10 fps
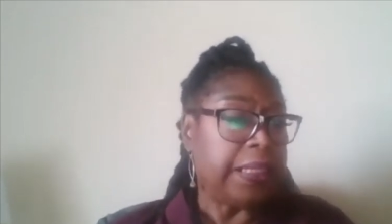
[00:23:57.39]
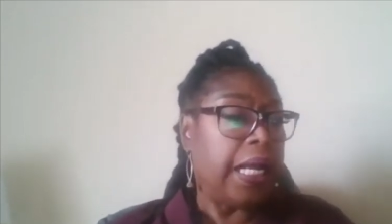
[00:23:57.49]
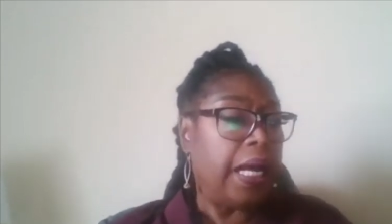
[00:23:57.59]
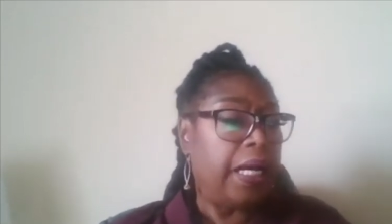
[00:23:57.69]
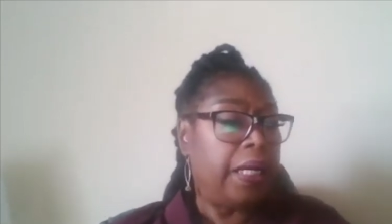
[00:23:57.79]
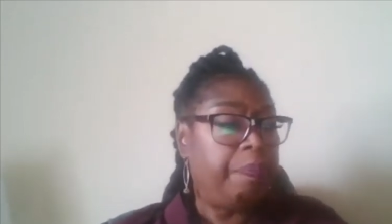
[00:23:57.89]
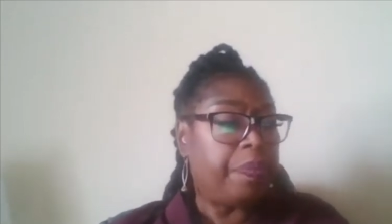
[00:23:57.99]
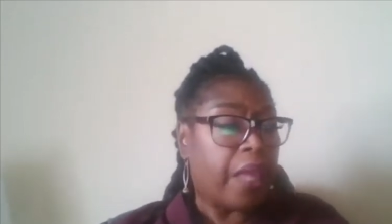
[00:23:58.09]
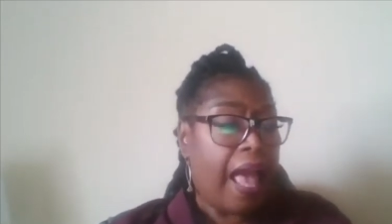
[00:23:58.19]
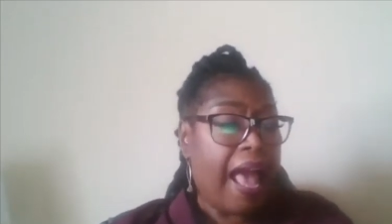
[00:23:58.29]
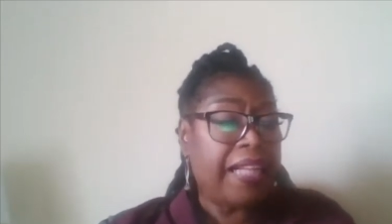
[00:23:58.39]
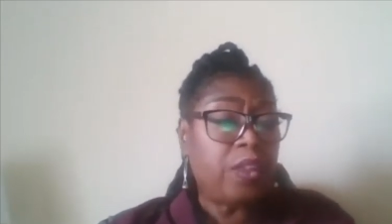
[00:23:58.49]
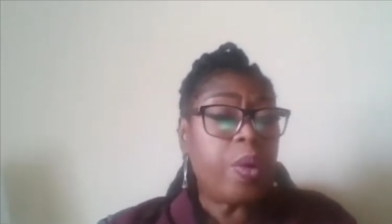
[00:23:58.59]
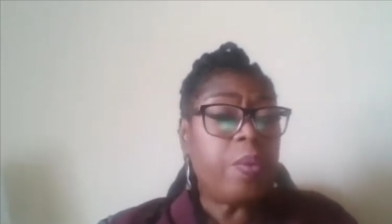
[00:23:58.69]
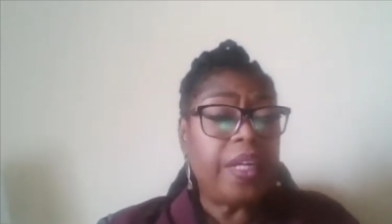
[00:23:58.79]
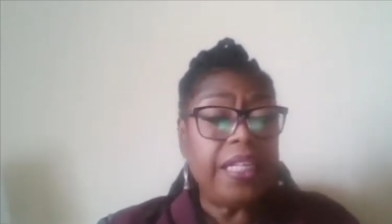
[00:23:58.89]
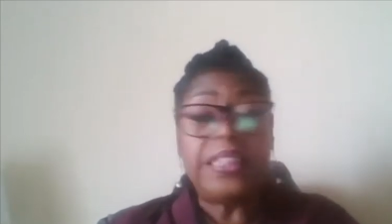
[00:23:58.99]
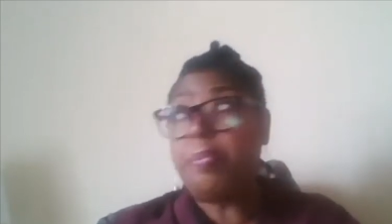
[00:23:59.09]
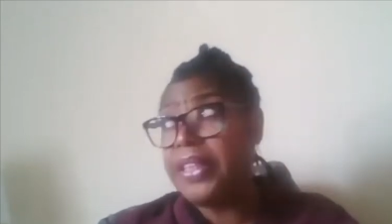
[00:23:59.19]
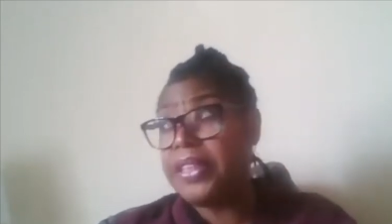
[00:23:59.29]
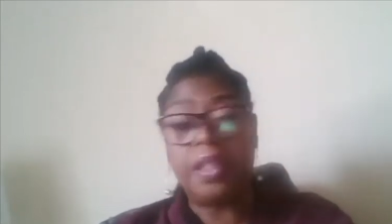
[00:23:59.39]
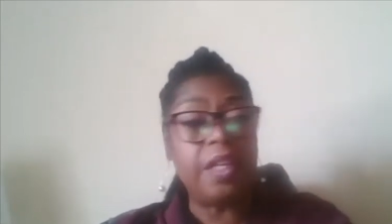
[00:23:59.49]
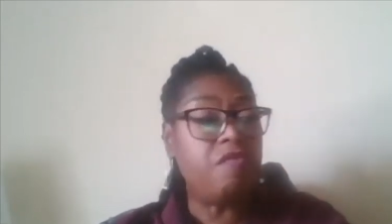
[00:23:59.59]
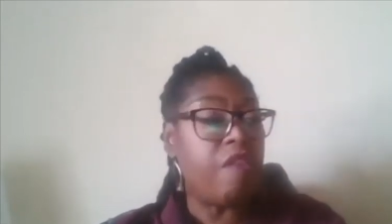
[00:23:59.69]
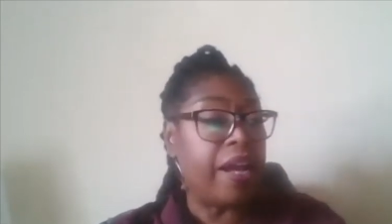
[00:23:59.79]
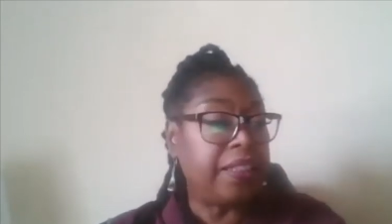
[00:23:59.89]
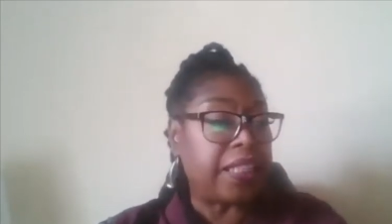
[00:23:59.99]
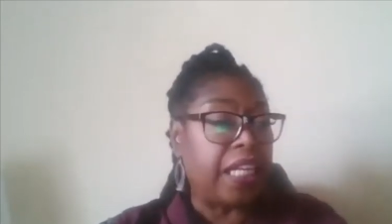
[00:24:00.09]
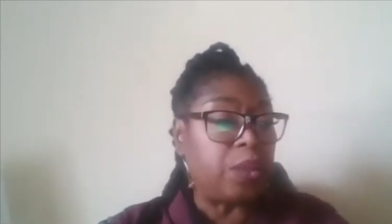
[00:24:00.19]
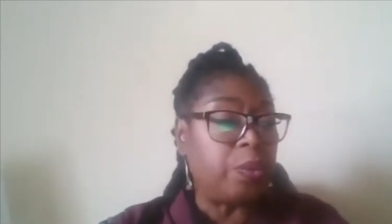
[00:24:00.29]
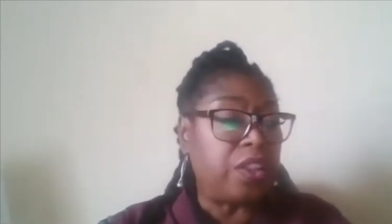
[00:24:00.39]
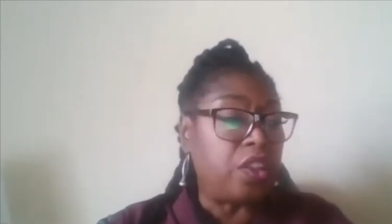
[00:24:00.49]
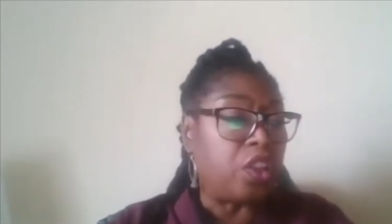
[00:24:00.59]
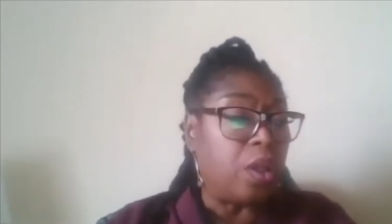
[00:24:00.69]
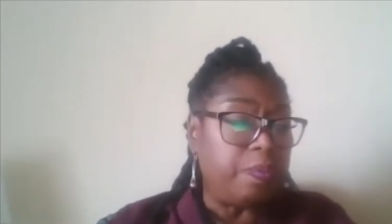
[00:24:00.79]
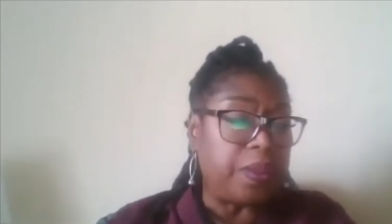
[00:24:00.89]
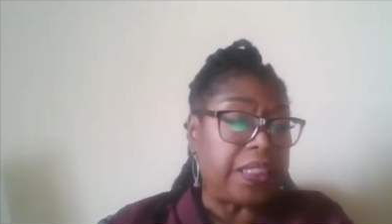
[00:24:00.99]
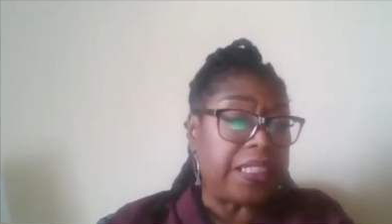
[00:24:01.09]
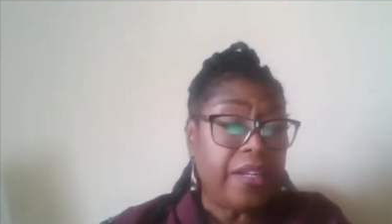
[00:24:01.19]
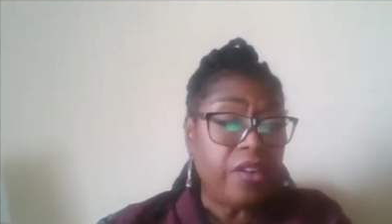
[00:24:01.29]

Um, and we were independently ranked as one of the top 10